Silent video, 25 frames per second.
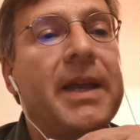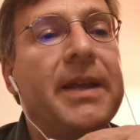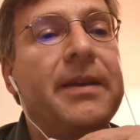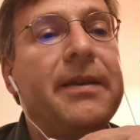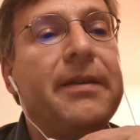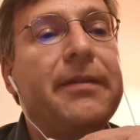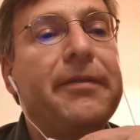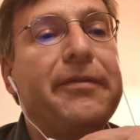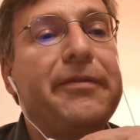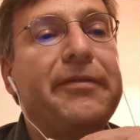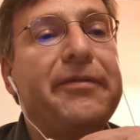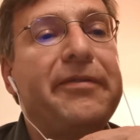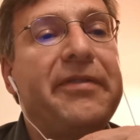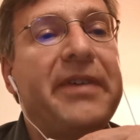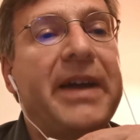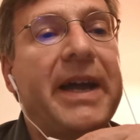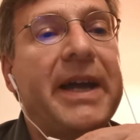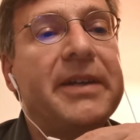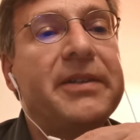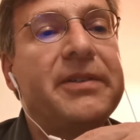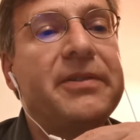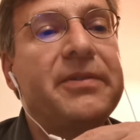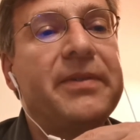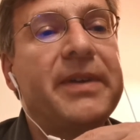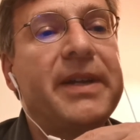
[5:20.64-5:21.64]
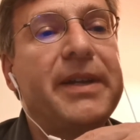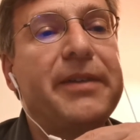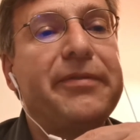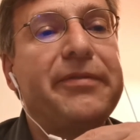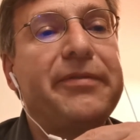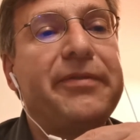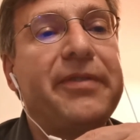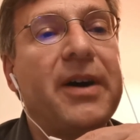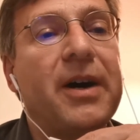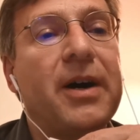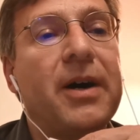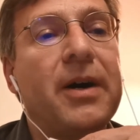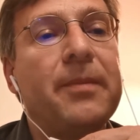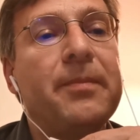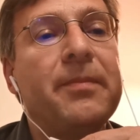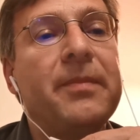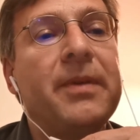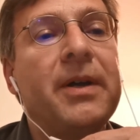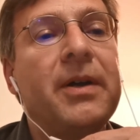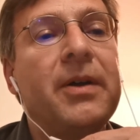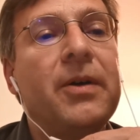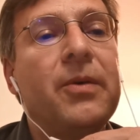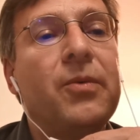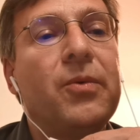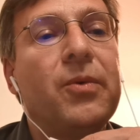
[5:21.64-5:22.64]
in factory
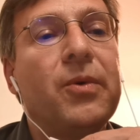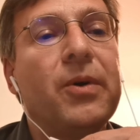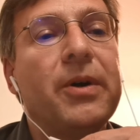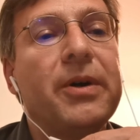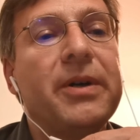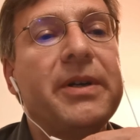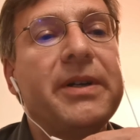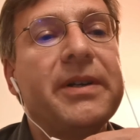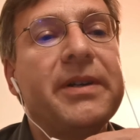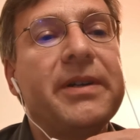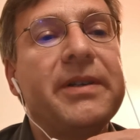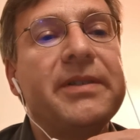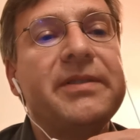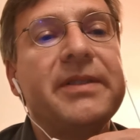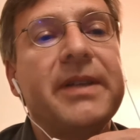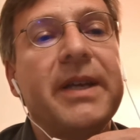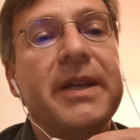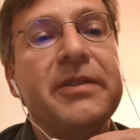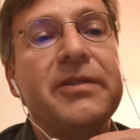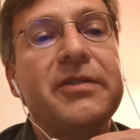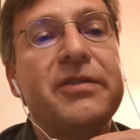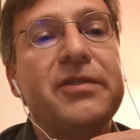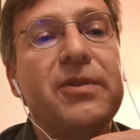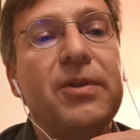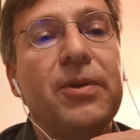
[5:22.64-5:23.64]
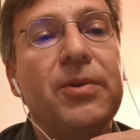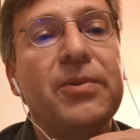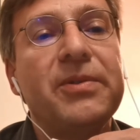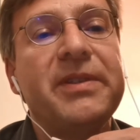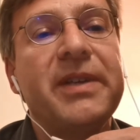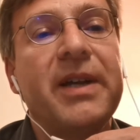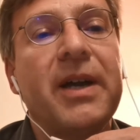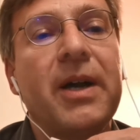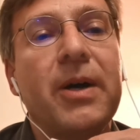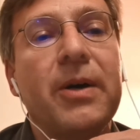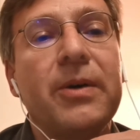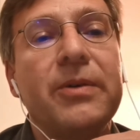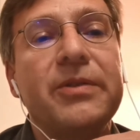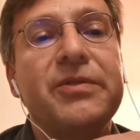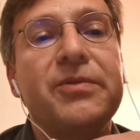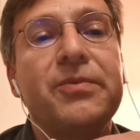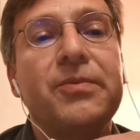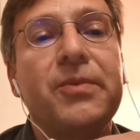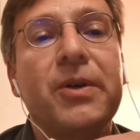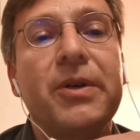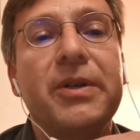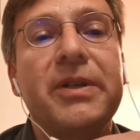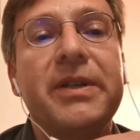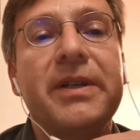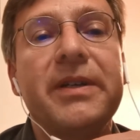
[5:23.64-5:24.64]
farm workers and slaughterhouse
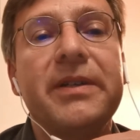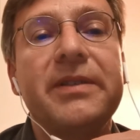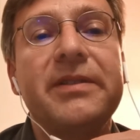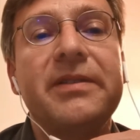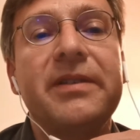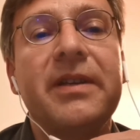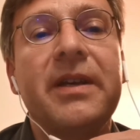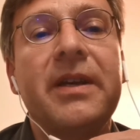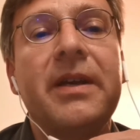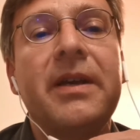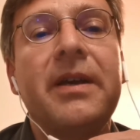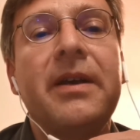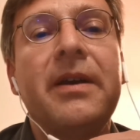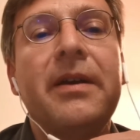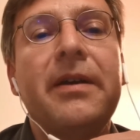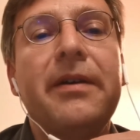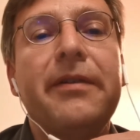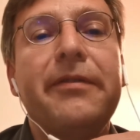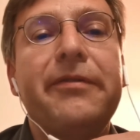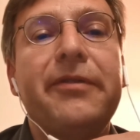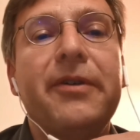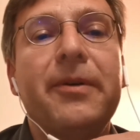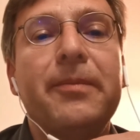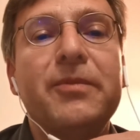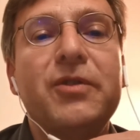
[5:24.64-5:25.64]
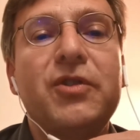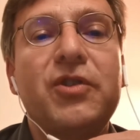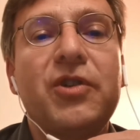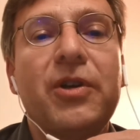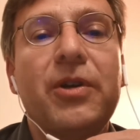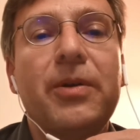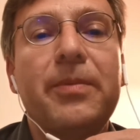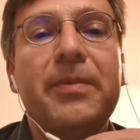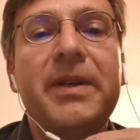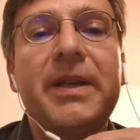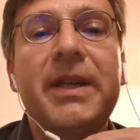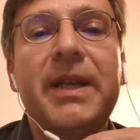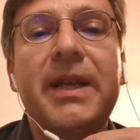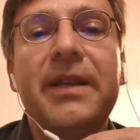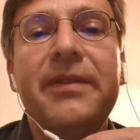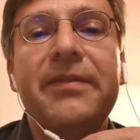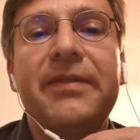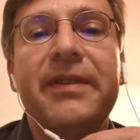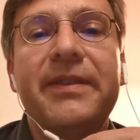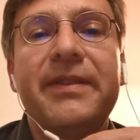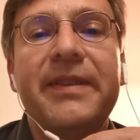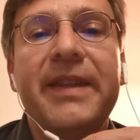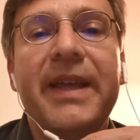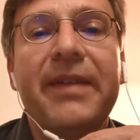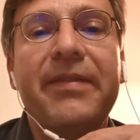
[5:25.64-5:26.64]
workers from Germany,
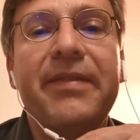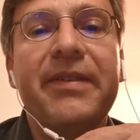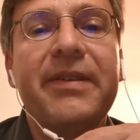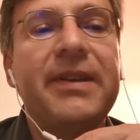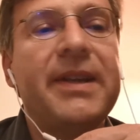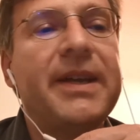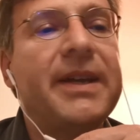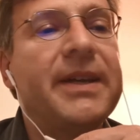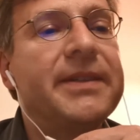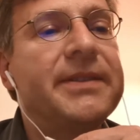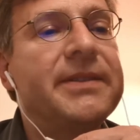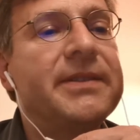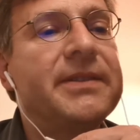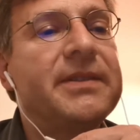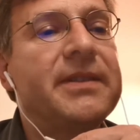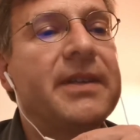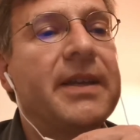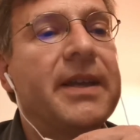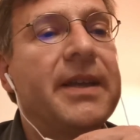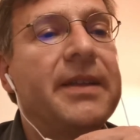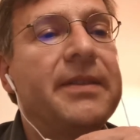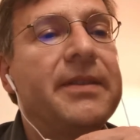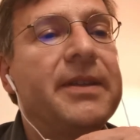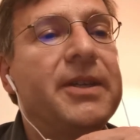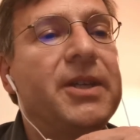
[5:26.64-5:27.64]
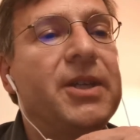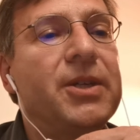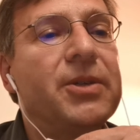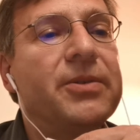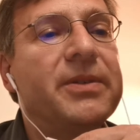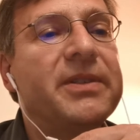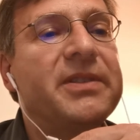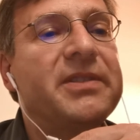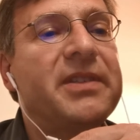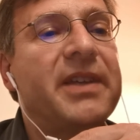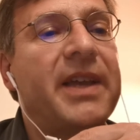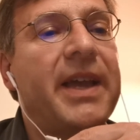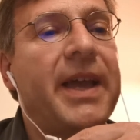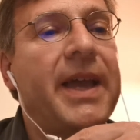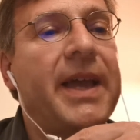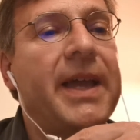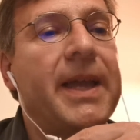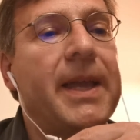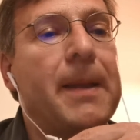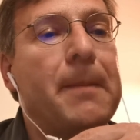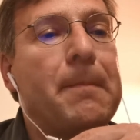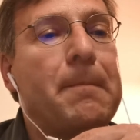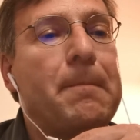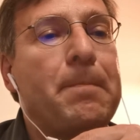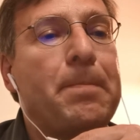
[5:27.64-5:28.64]
the Netherlands, and the
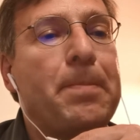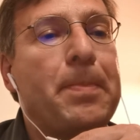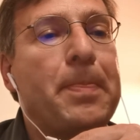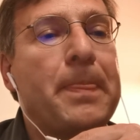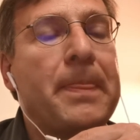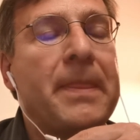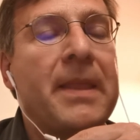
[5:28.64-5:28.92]
USA.